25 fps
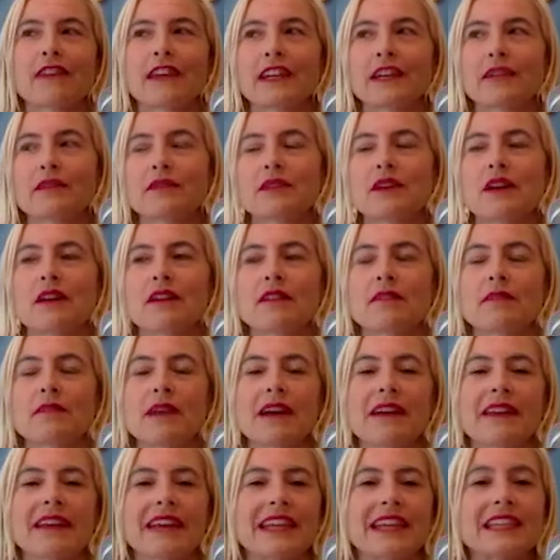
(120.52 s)
And it was all
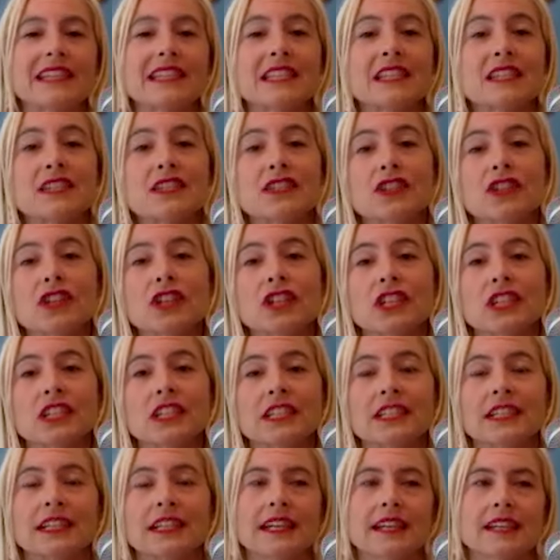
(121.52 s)
about like
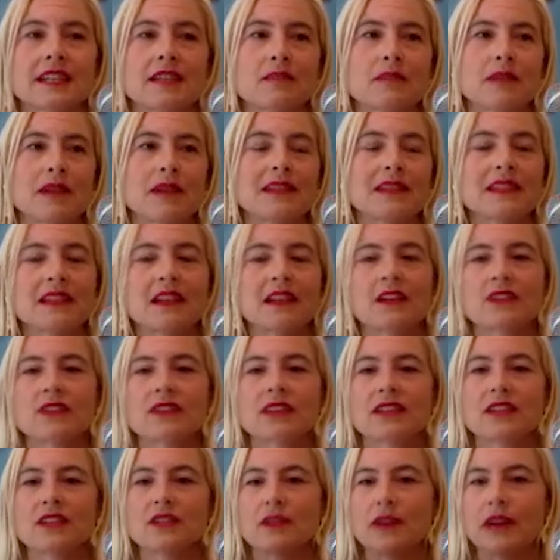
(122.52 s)
sisterhood and expressing our
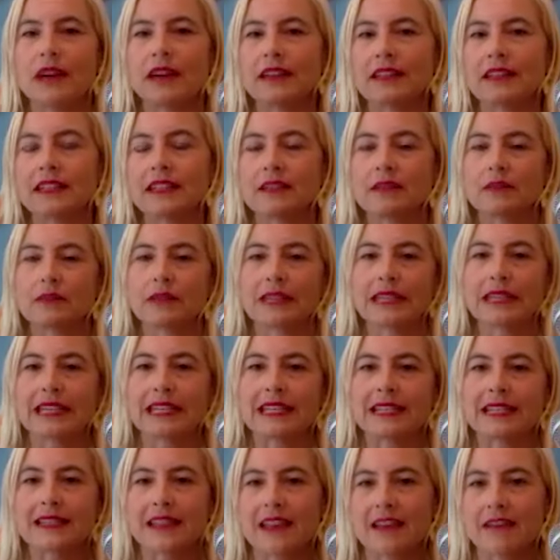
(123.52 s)
sexuality in a really
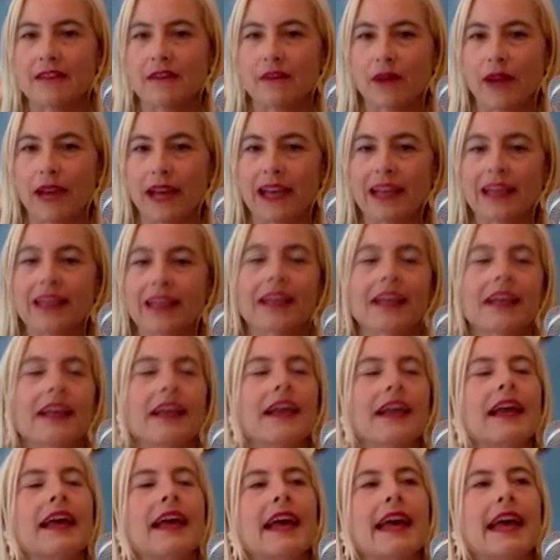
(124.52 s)
safe way
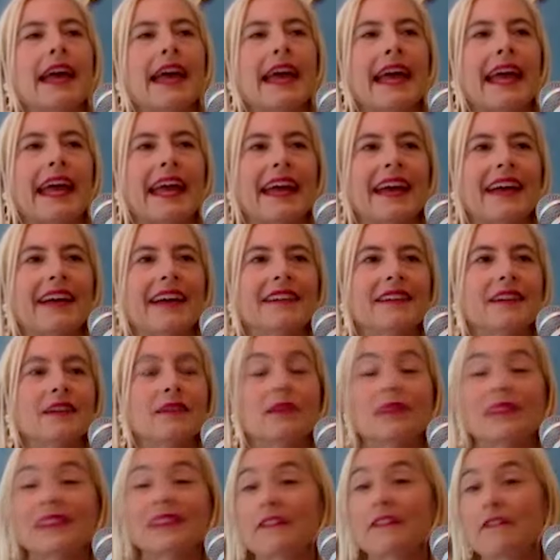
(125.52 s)
and a
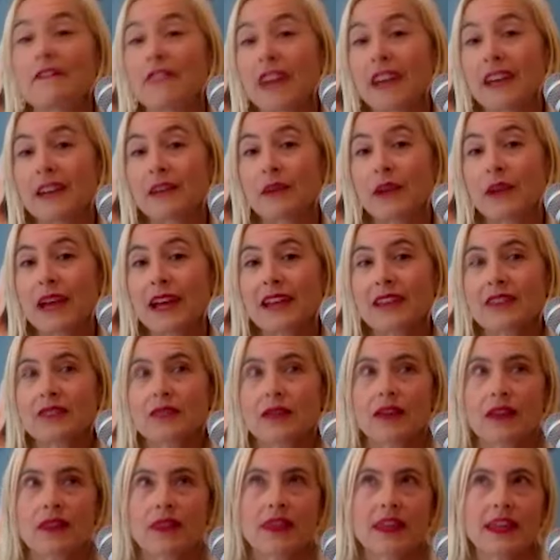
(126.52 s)
really fun way.
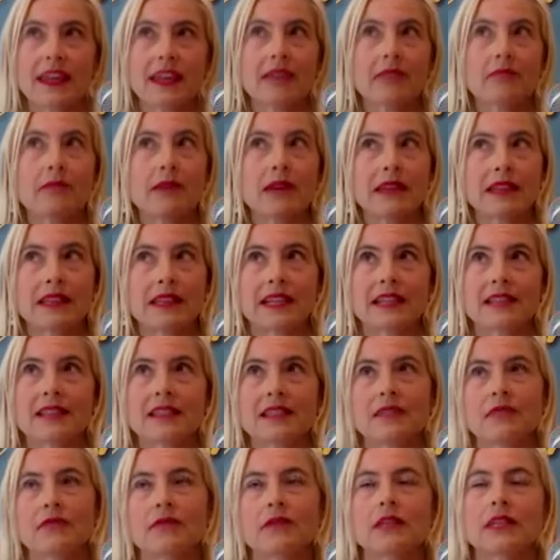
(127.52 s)
So I think belly
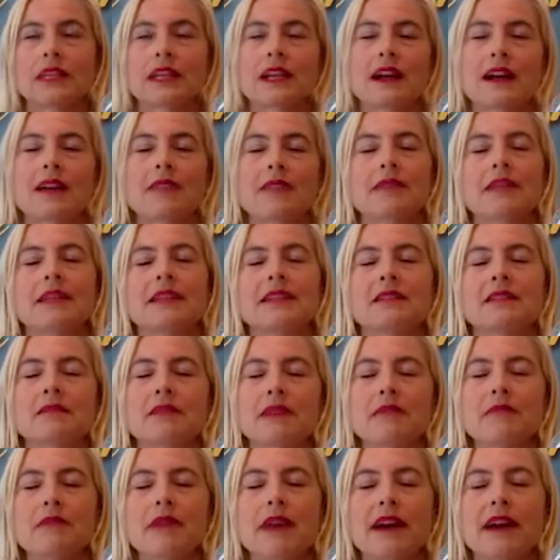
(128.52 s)
dancing really got me into
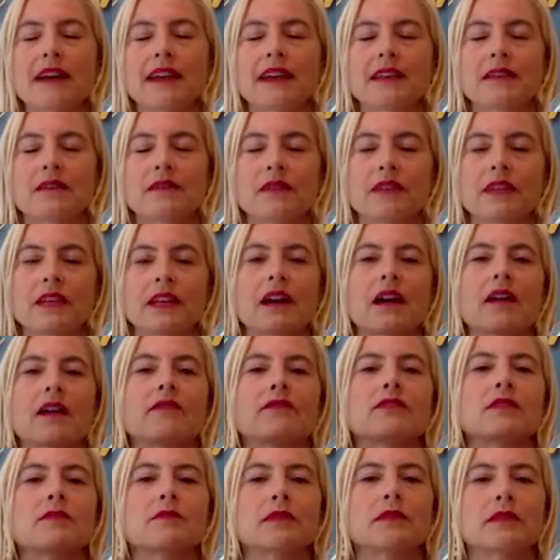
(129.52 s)
my body and feeling
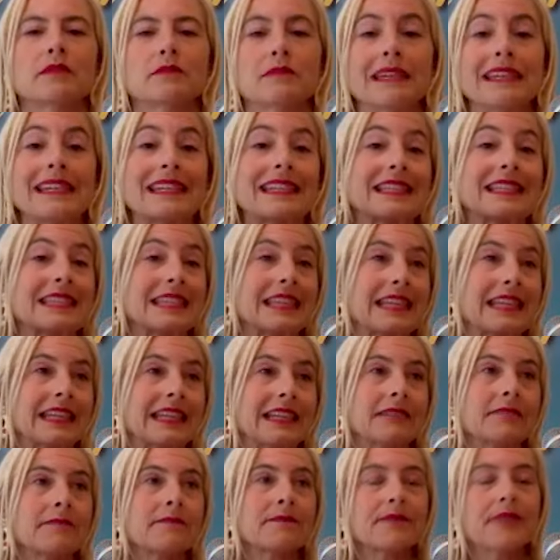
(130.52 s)
comfortable being
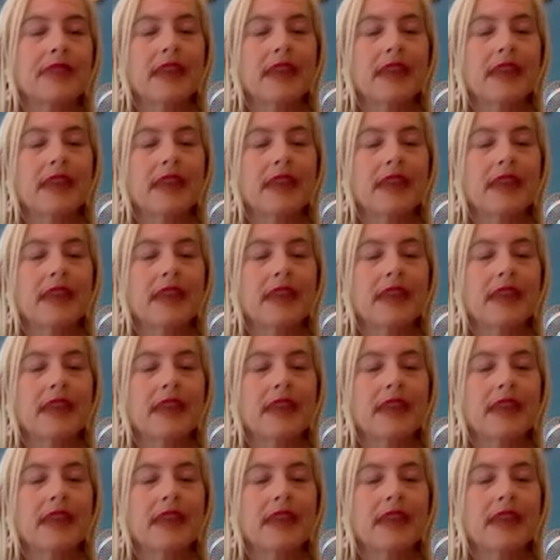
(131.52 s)
seen